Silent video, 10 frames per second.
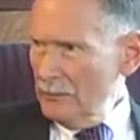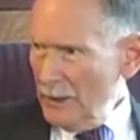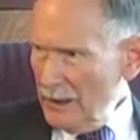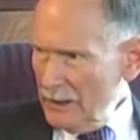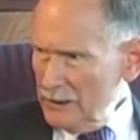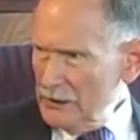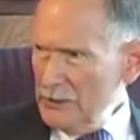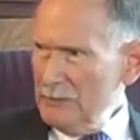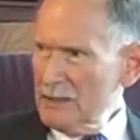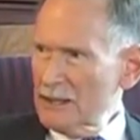of
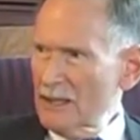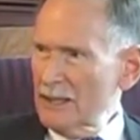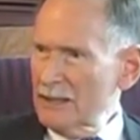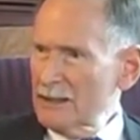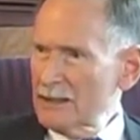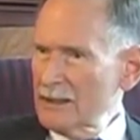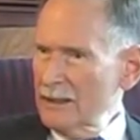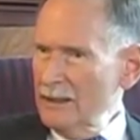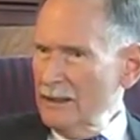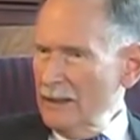biology besides,
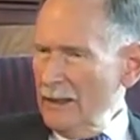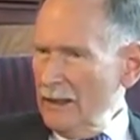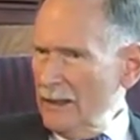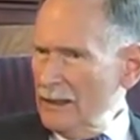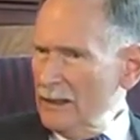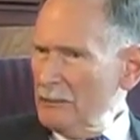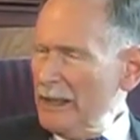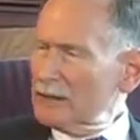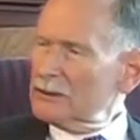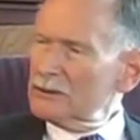and in
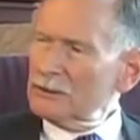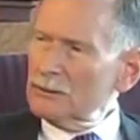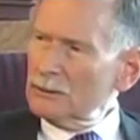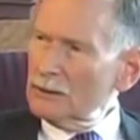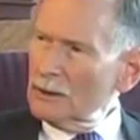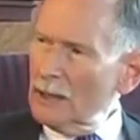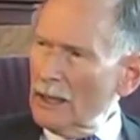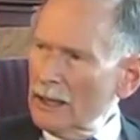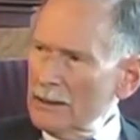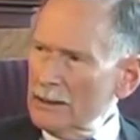medical school
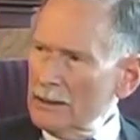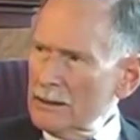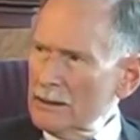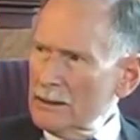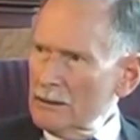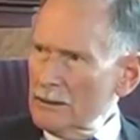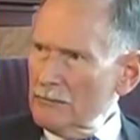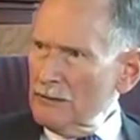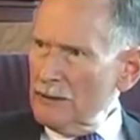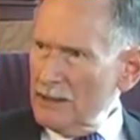I
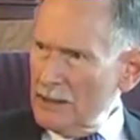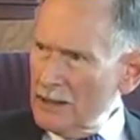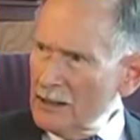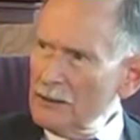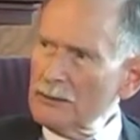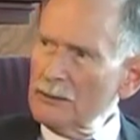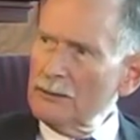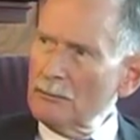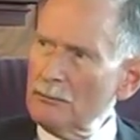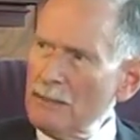continued
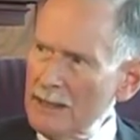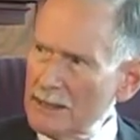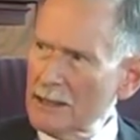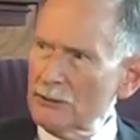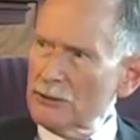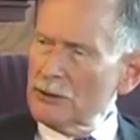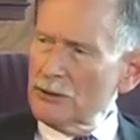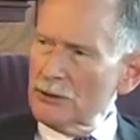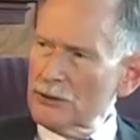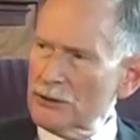the basic
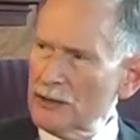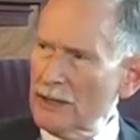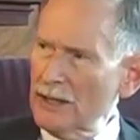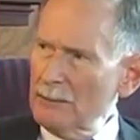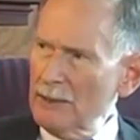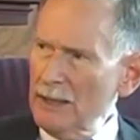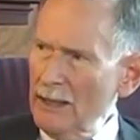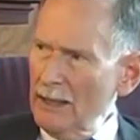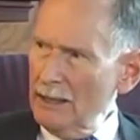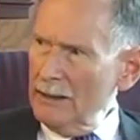research that I
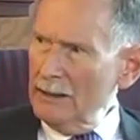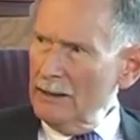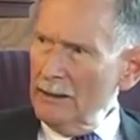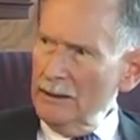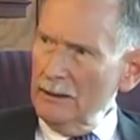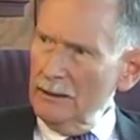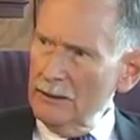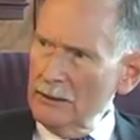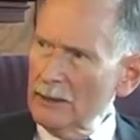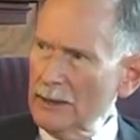began
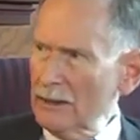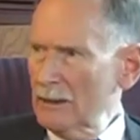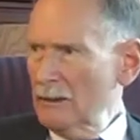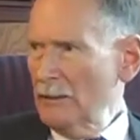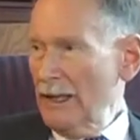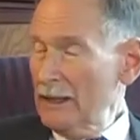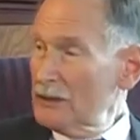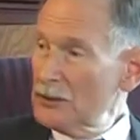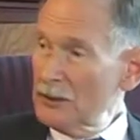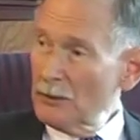doing in the
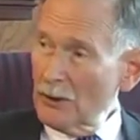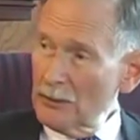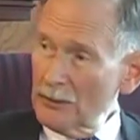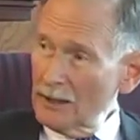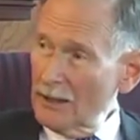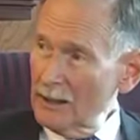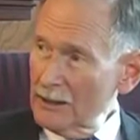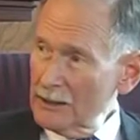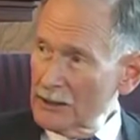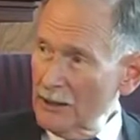biology department in
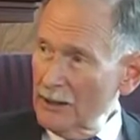college.